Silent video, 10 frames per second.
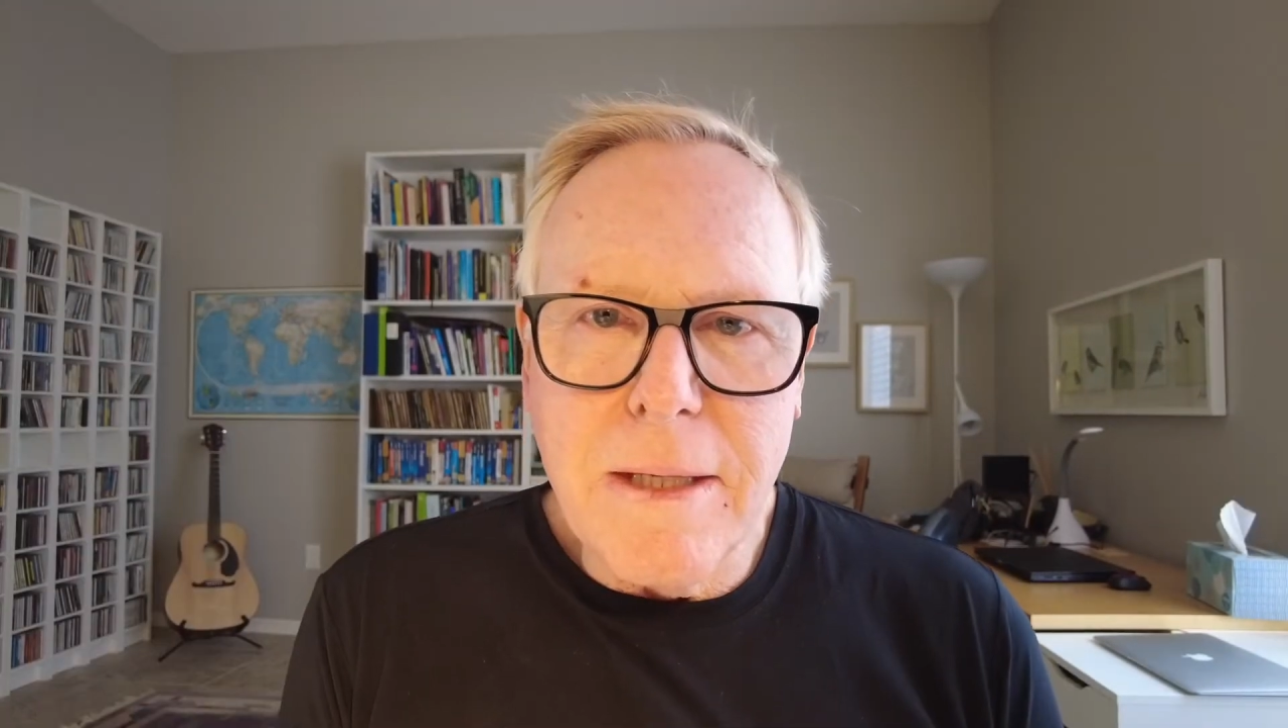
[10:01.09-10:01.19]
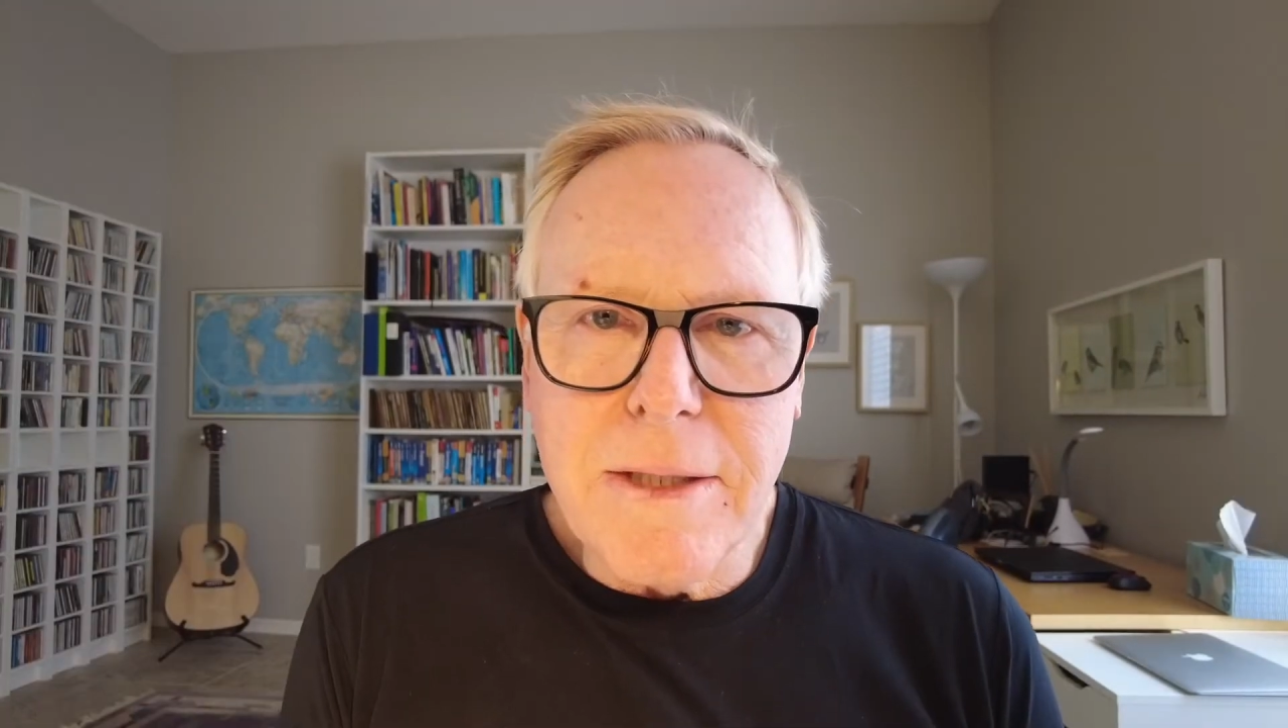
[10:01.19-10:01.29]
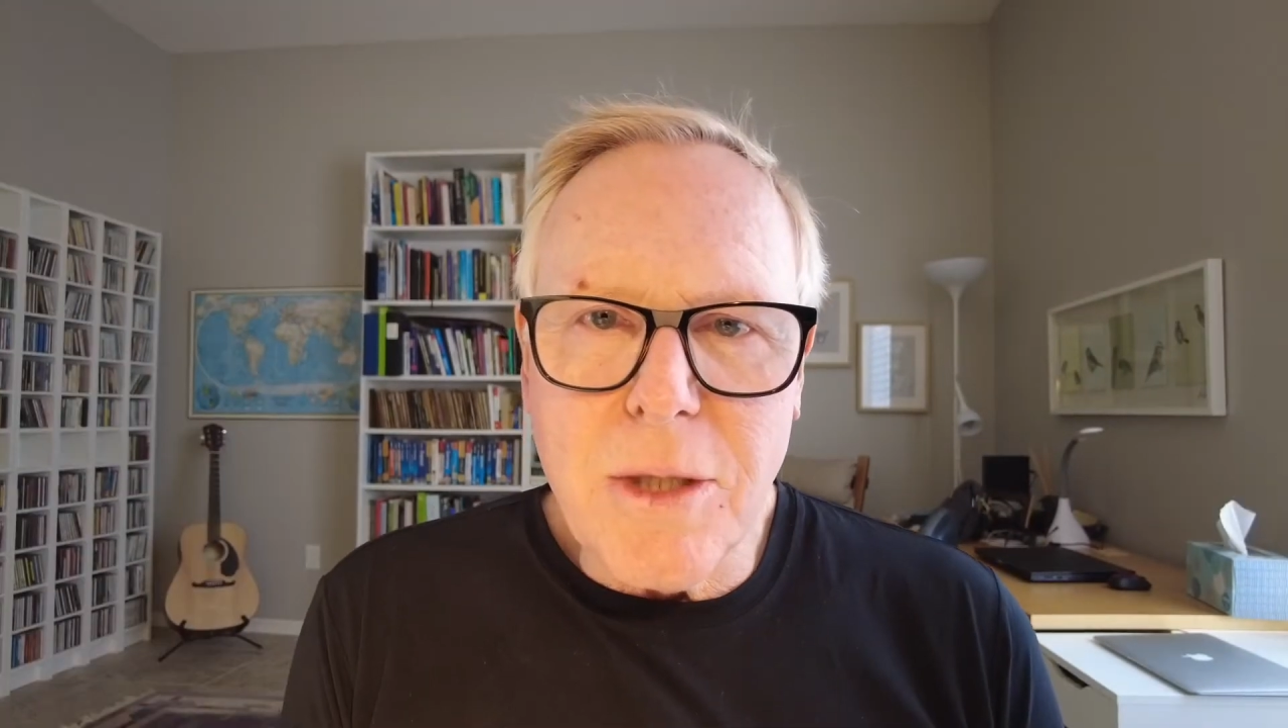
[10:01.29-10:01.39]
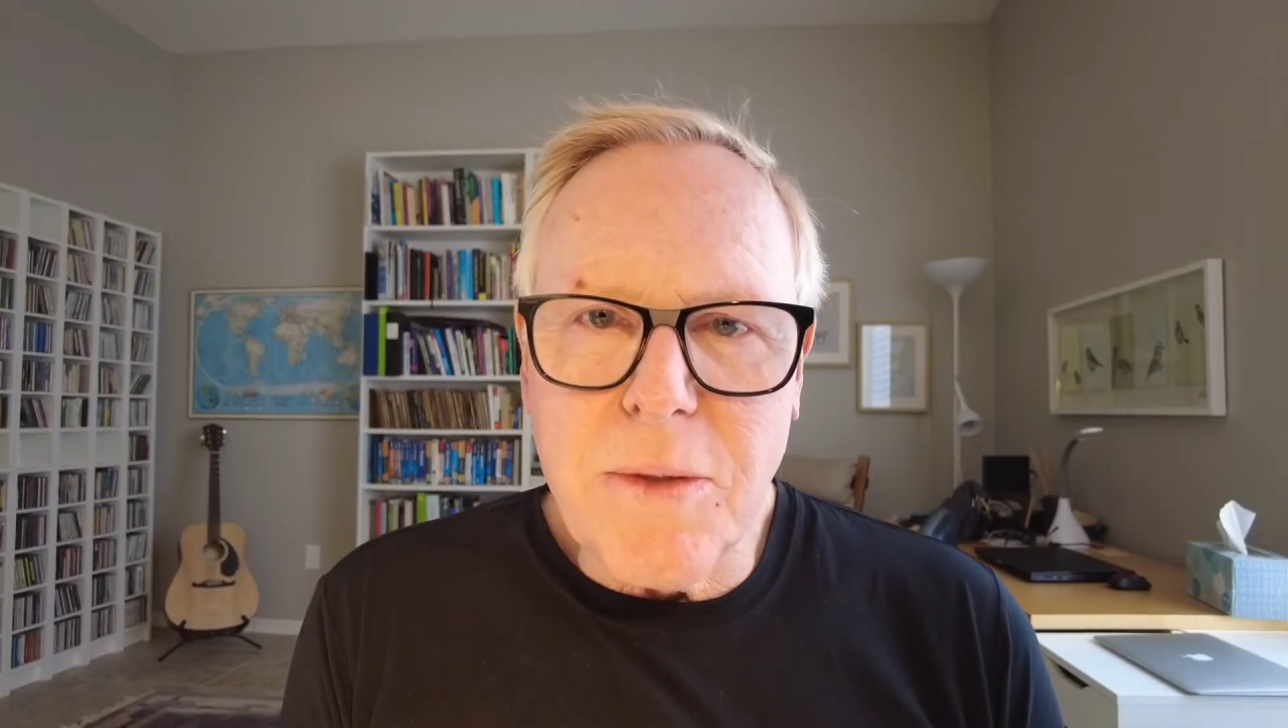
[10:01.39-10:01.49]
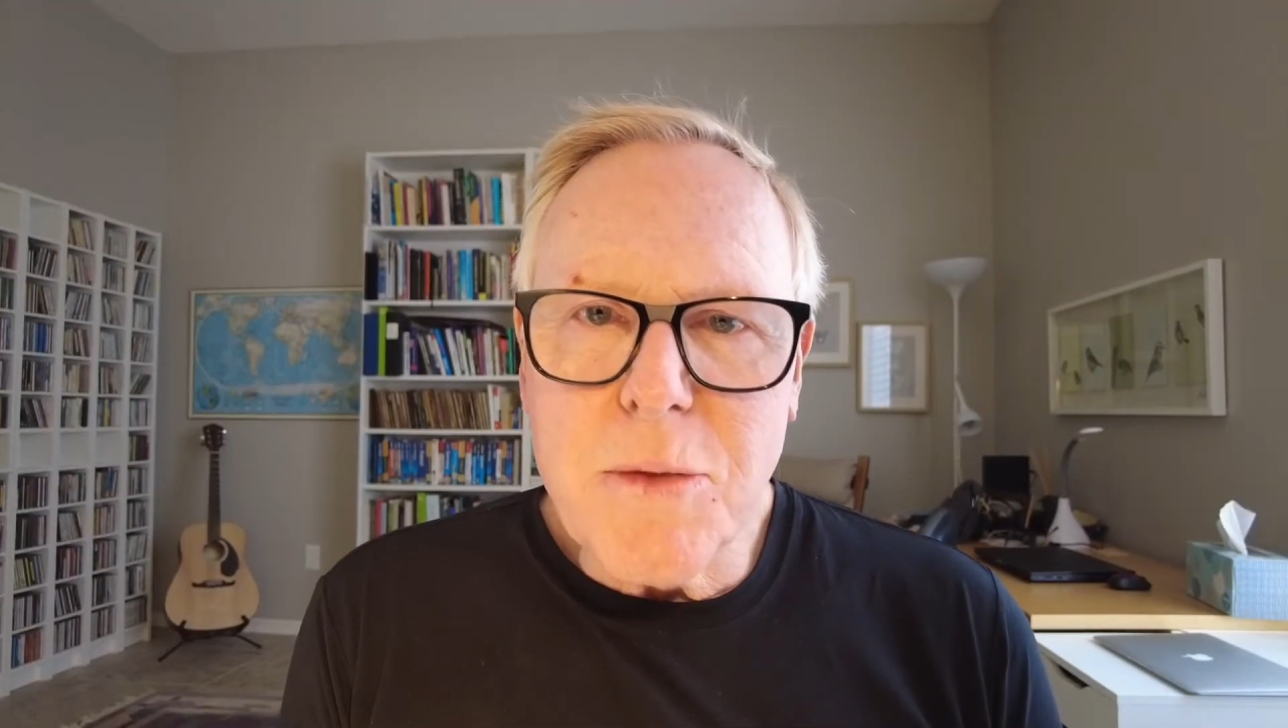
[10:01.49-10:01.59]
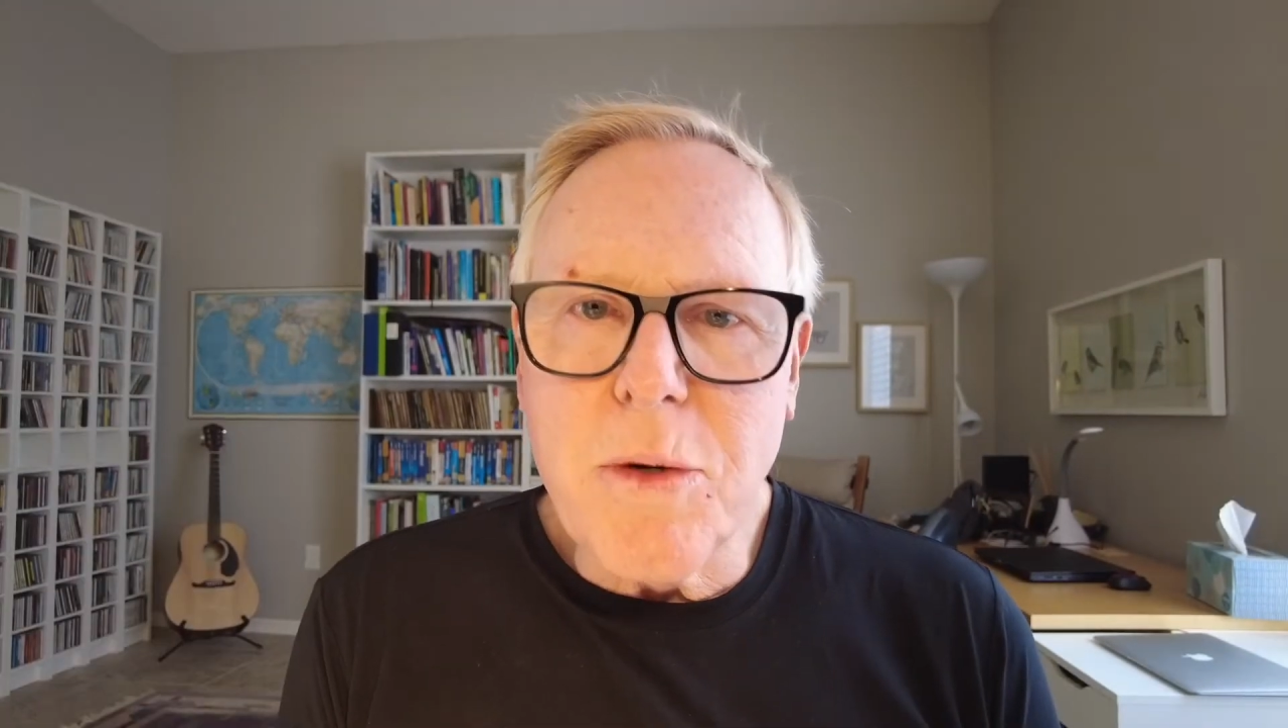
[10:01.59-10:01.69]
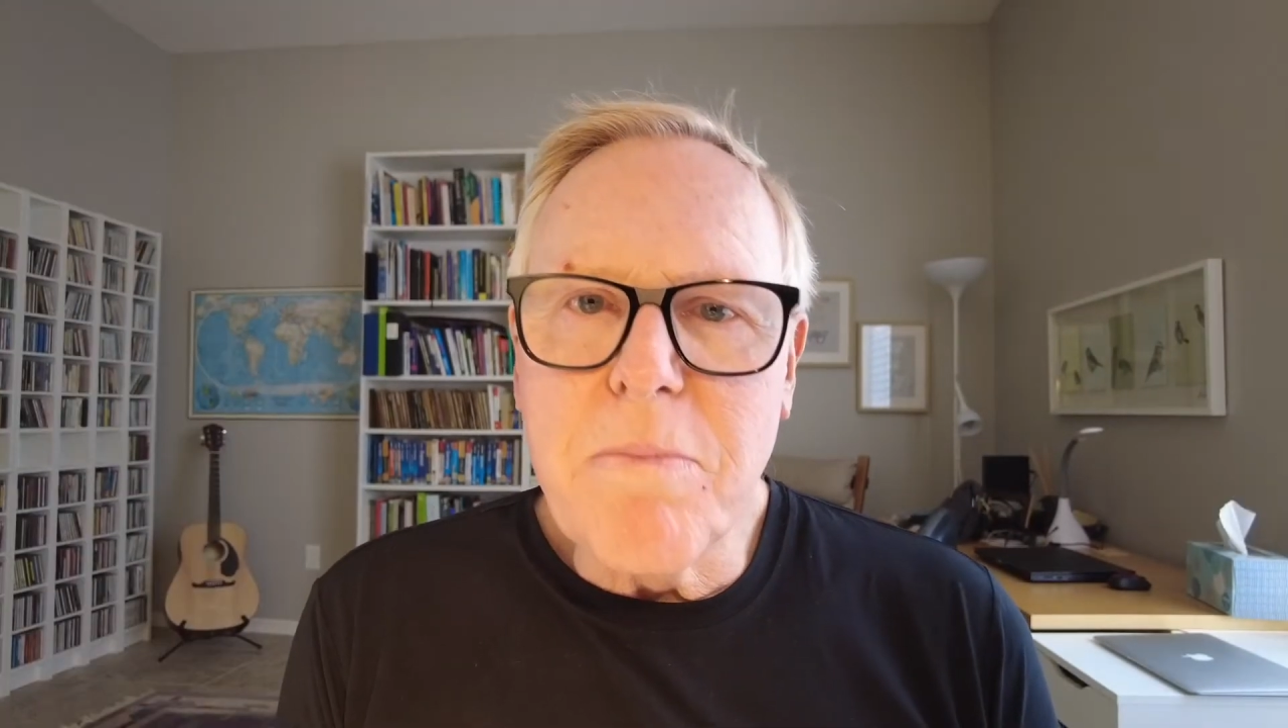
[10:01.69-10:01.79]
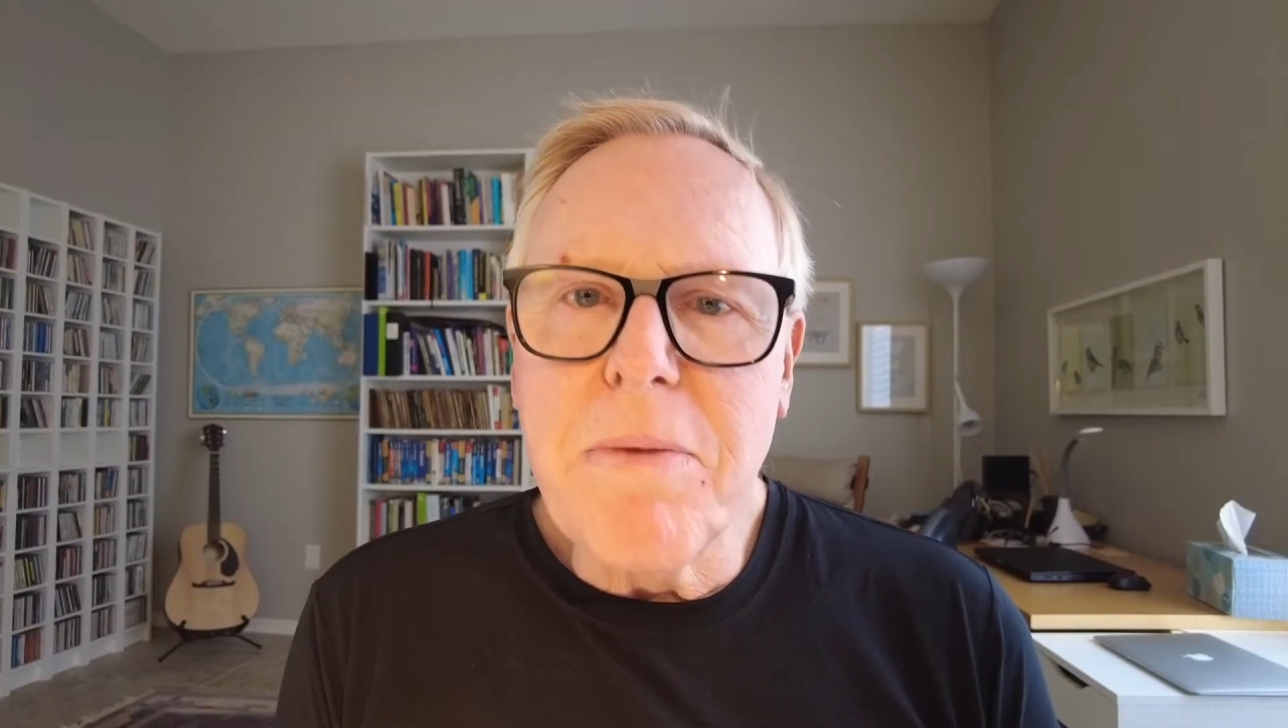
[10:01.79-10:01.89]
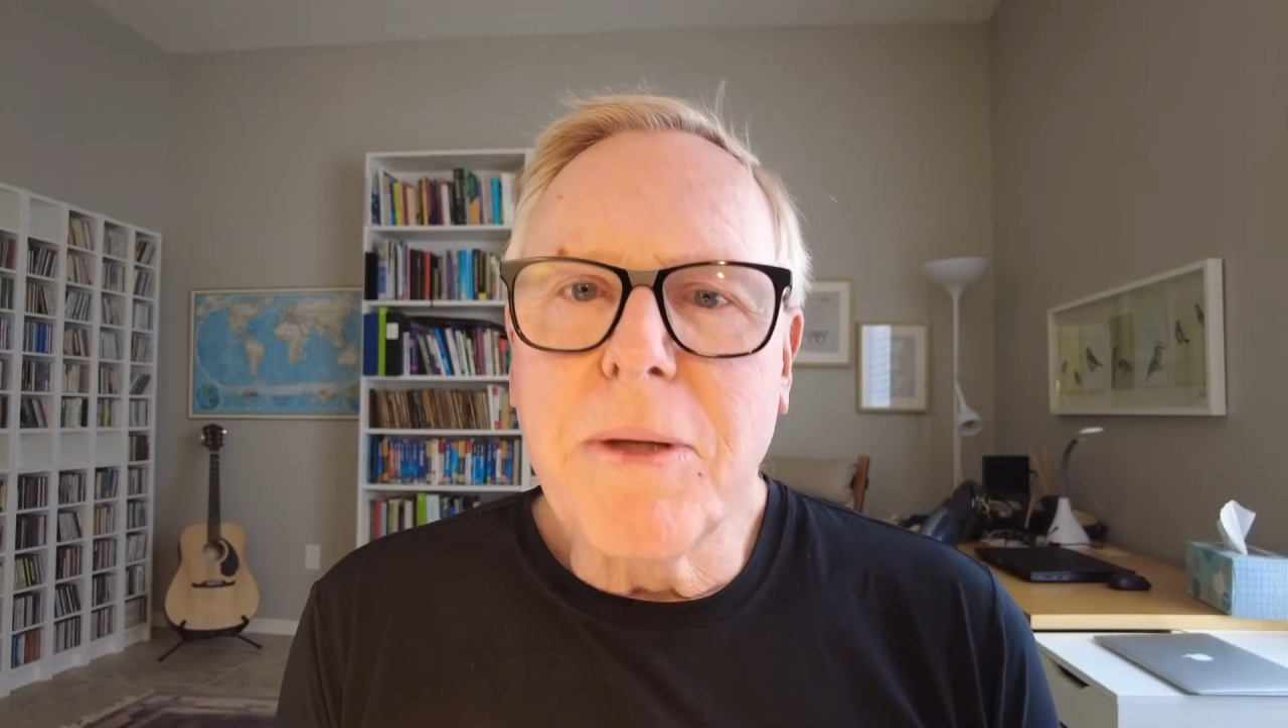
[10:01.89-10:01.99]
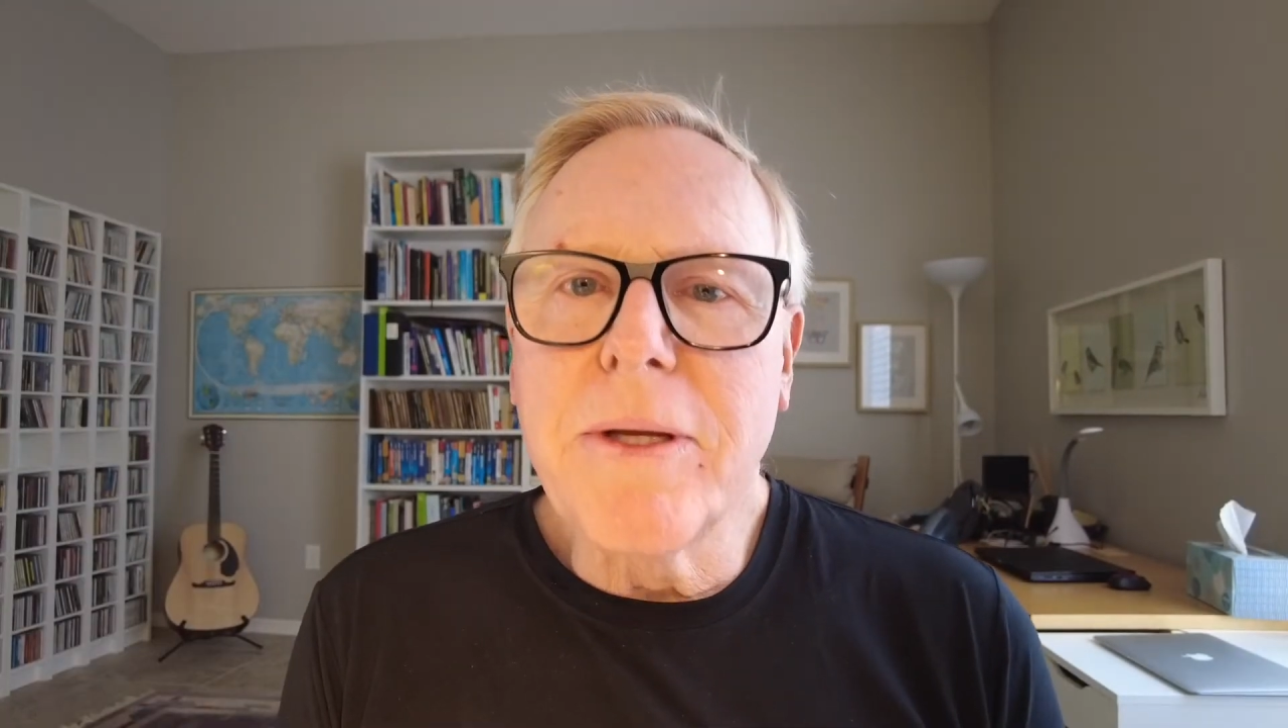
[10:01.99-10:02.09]
So as we're
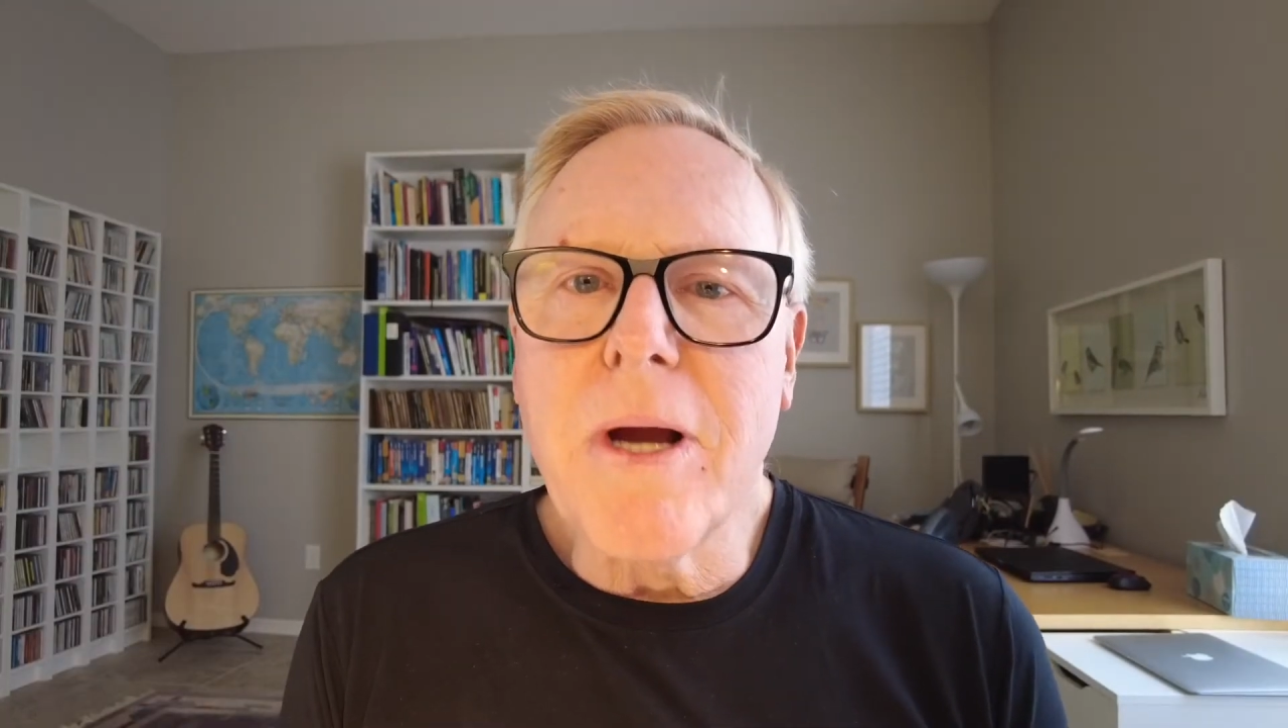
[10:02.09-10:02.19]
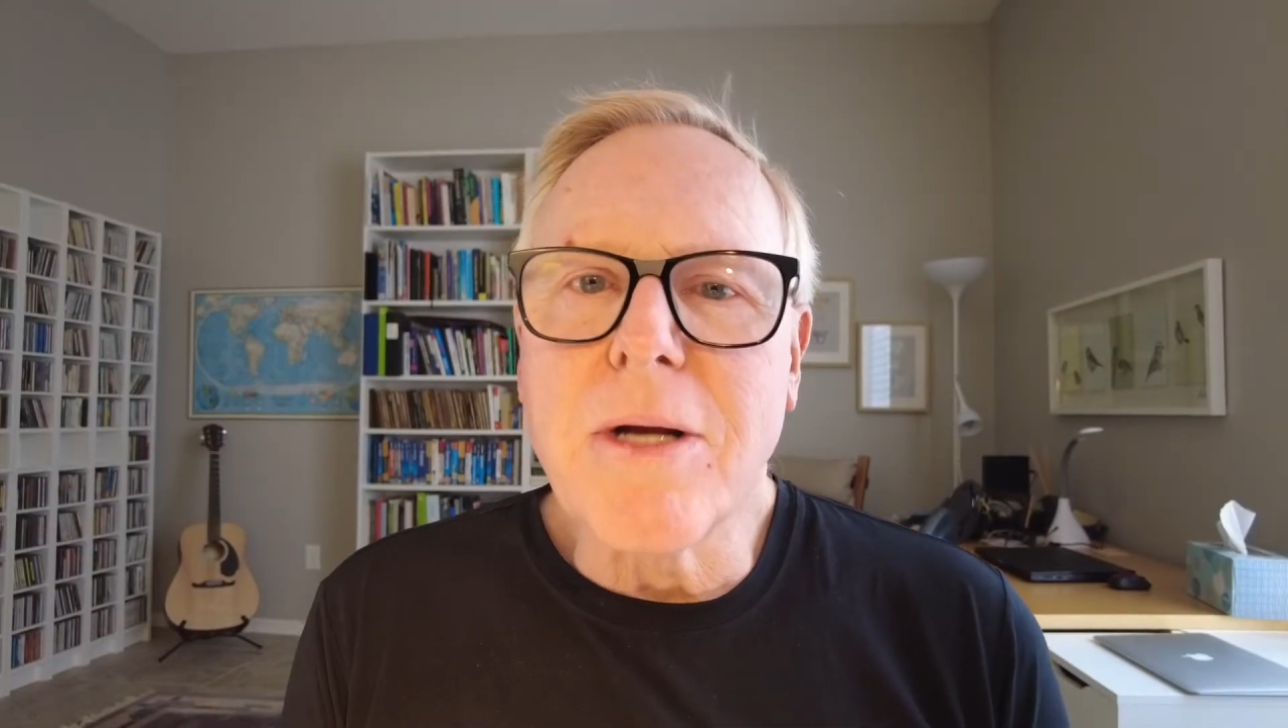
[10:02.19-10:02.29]
building